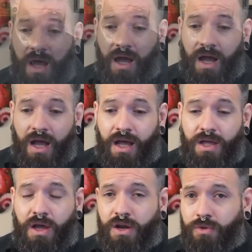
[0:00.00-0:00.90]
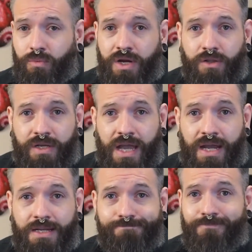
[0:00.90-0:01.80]
Another way to look
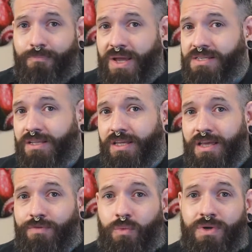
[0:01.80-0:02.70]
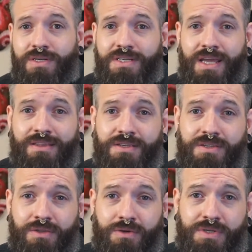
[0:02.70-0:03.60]
at it, basically, if you wouldn't take the
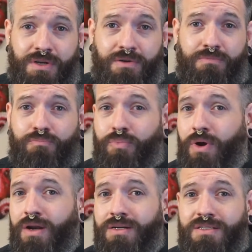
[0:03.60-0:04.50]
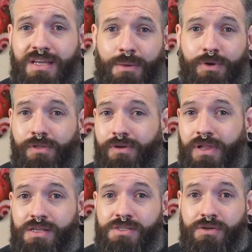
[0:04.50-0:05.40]
solution, product, chemical, or
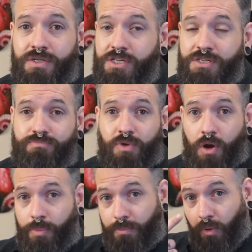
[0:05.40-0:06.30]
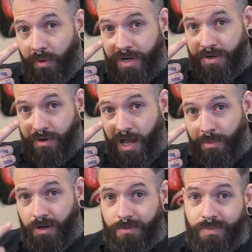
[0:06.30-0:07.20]
cleanser and just open pour it into your
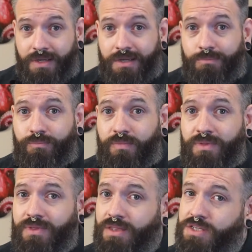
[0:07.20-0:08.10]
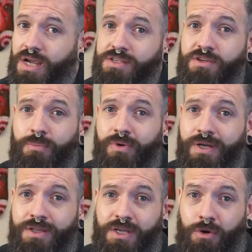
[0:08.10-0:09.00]
eyeball, then the chances are pretty
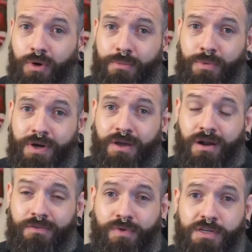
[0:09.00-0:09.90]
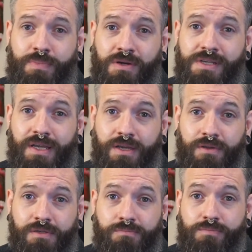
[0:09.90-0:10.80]
good that you don't want to be putting it on a fresh piercing
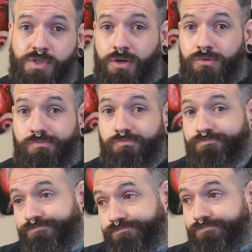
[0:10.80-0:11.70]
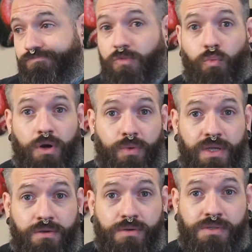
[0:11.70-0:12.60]
either. So what do we
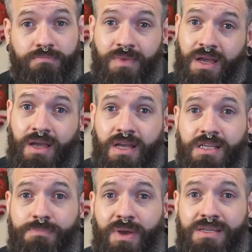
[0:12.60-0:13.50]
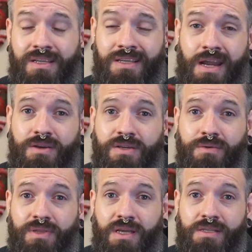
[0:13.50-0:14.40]
use? It's basically down to two
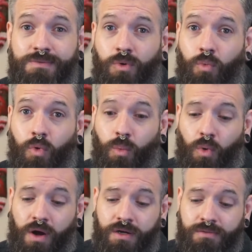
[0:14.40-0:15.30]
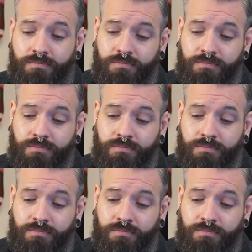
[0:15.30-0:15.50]
things: warm water,